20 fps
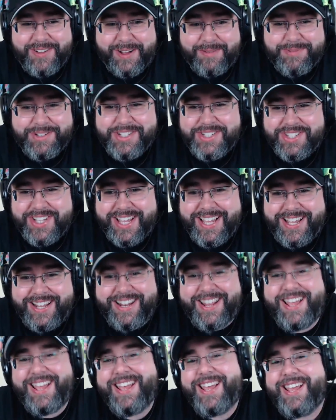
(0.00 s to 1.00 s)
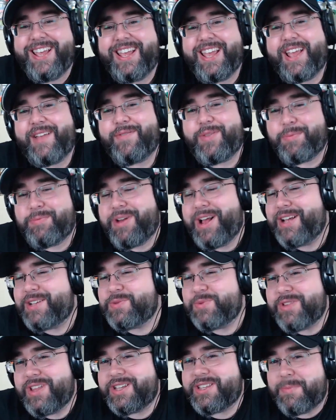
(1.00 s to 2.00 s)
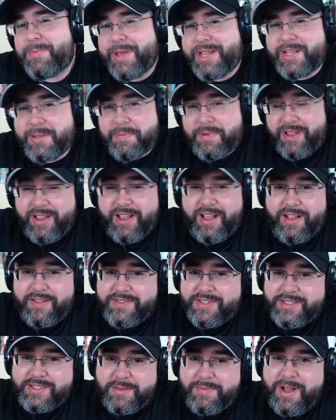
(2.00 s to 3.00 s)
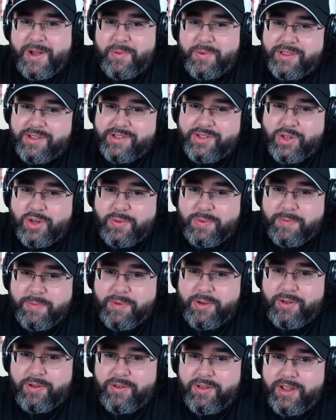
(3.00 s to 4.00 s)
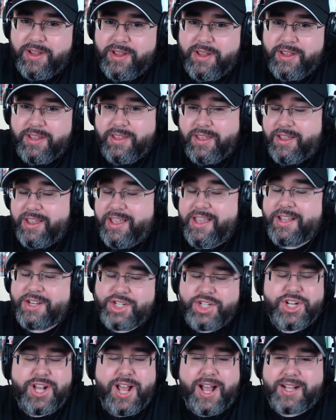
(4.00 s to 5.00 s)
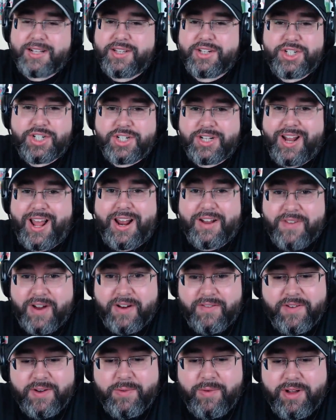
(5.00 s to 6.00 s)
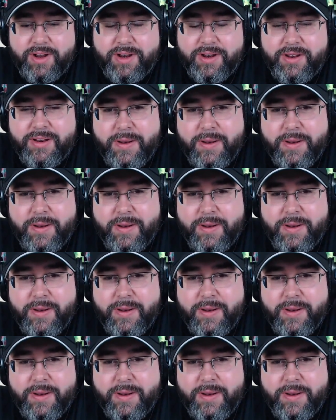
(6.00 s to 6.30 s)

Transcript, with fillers: I'm just saying if the Browns were like to make the playoffs and somehow win the Super Bowl, it shocked the shit out of everyone.